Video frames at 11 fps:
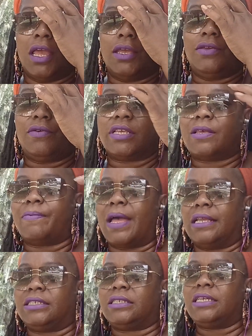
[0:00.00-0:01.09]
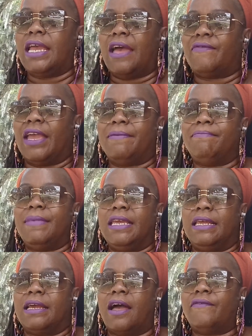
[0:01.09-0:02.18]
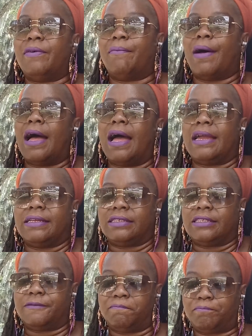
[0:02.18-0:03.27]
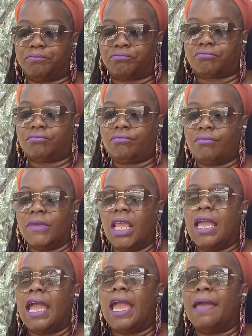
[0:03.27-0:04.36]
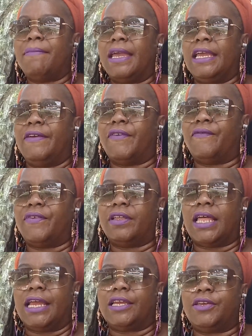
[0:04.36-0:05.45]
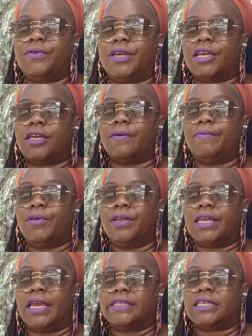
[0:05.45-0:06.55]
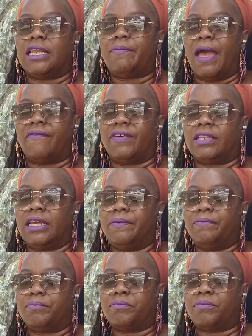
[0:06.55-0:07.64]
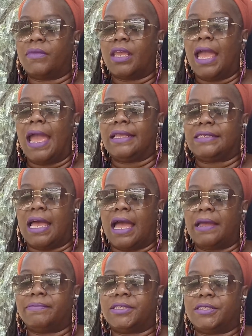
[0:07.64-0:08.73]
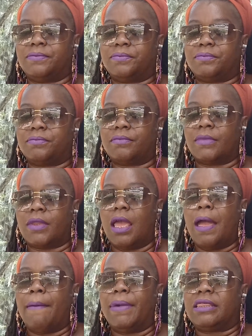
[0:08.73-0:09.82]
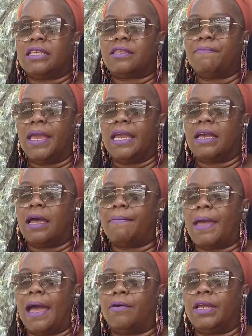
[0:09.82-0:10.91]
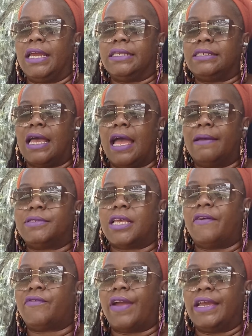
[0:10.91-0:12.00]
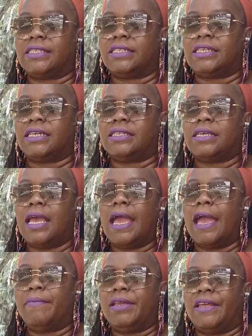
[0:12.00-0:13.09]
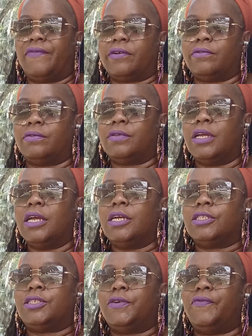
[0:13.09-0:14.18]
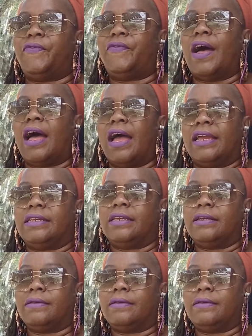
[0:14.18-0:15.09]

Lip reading: You can subconsciously have a meeting of the minds and may even feel like you can communicate telepathically at times. But this may come out in times of crises and be difficult to find.